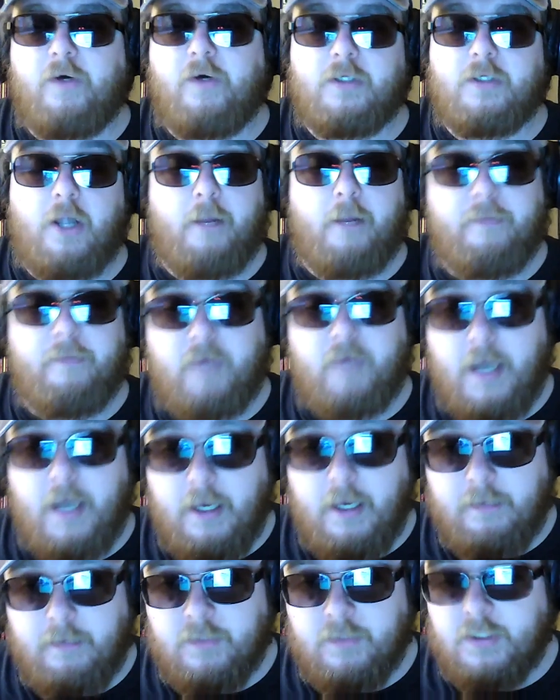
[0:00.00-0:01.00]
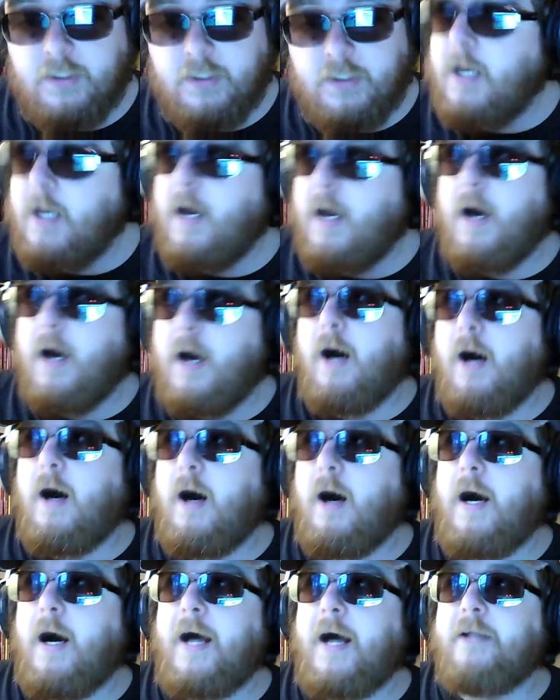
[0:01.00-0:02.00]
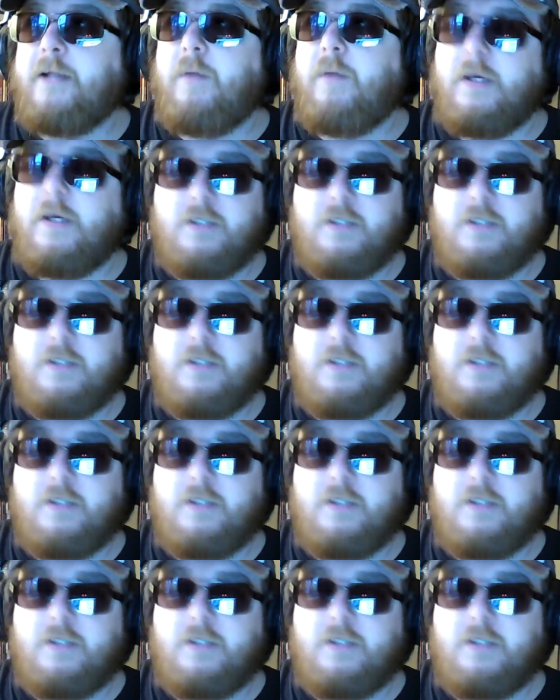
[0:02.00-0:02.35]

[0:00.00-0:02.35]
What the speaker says: lineup of games, had the biggest